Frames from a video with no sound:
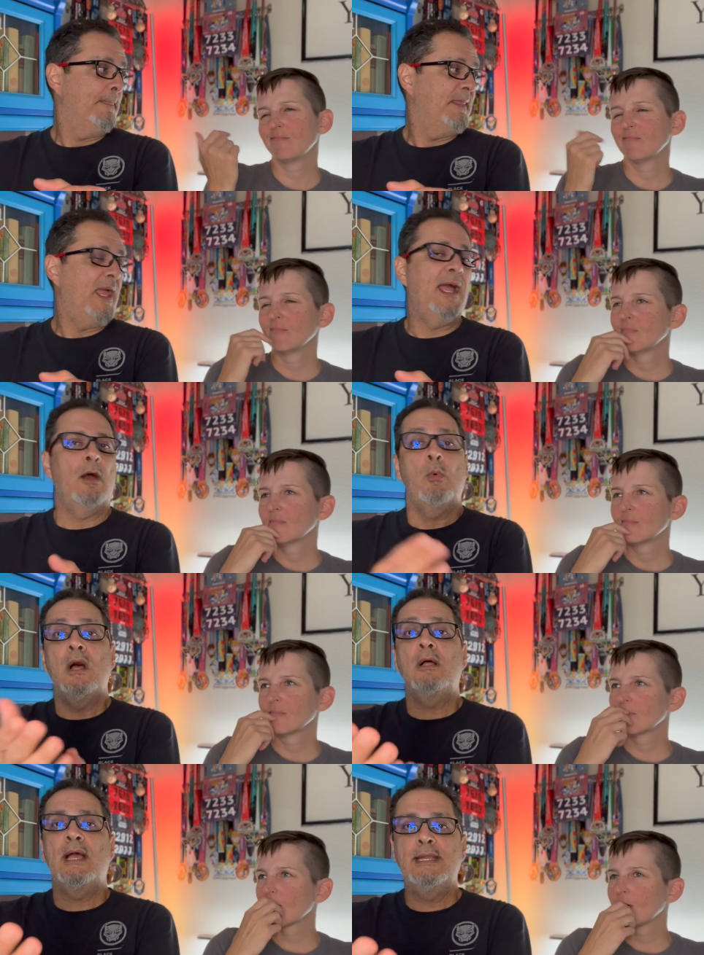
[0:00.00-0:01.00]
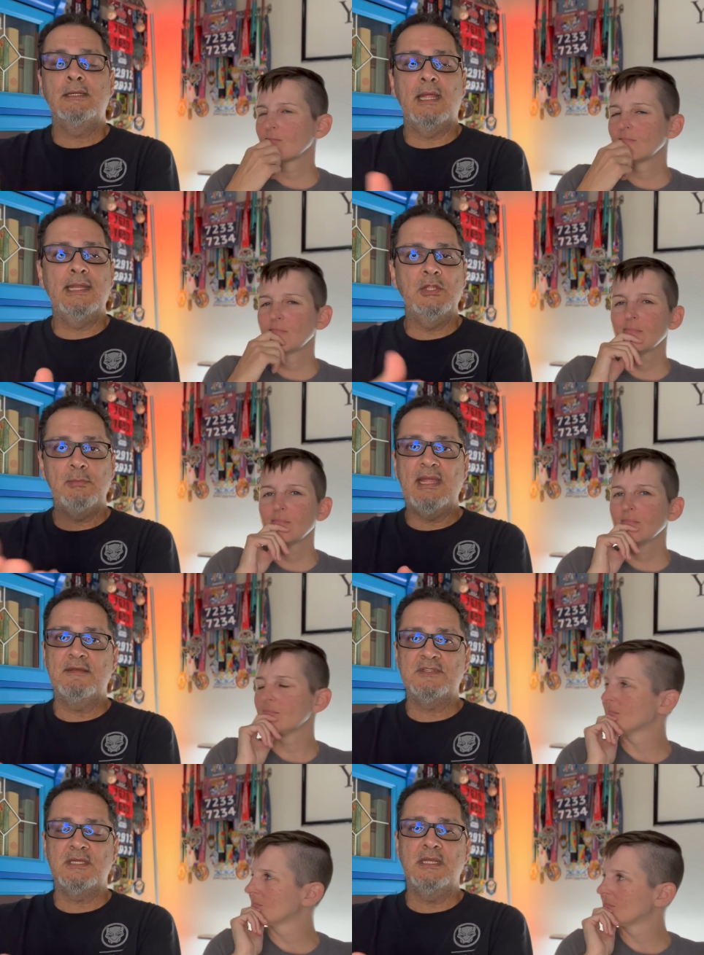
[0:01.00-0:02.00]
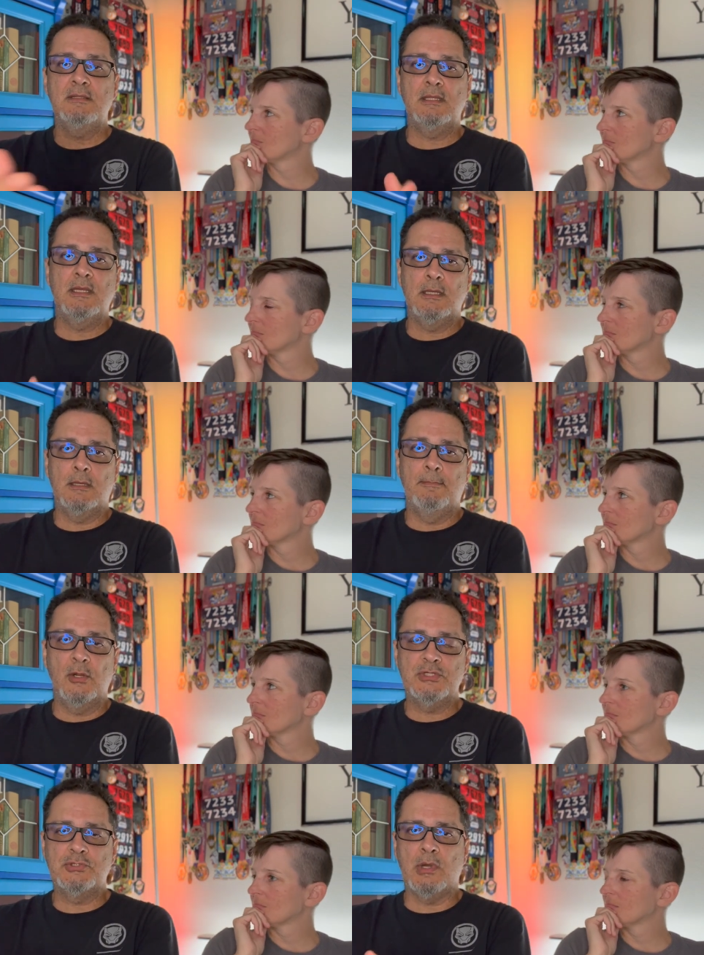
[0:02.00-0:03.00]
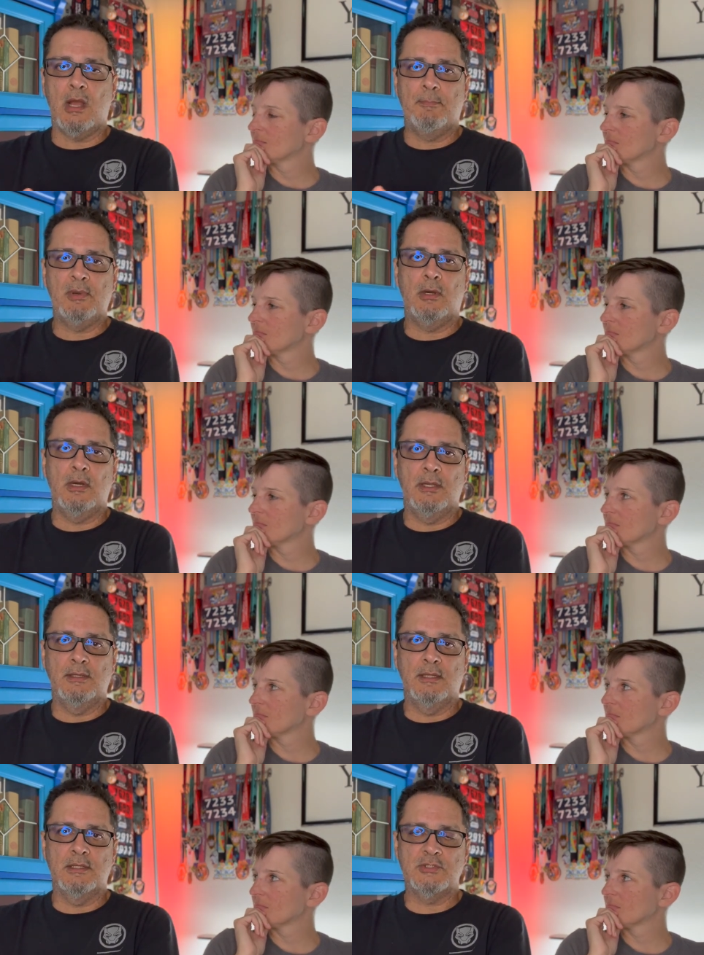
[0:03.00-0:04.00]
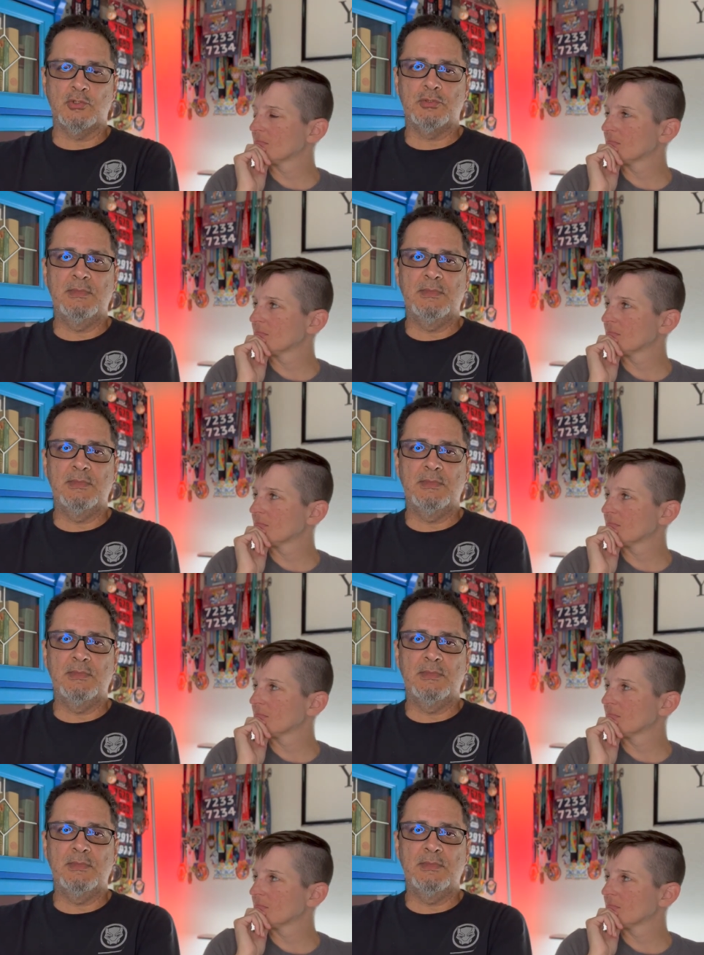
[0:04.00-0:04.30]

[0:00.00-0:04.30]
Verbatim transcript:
Speaker 1: Yeah, well, and you may have seen the merch drop on social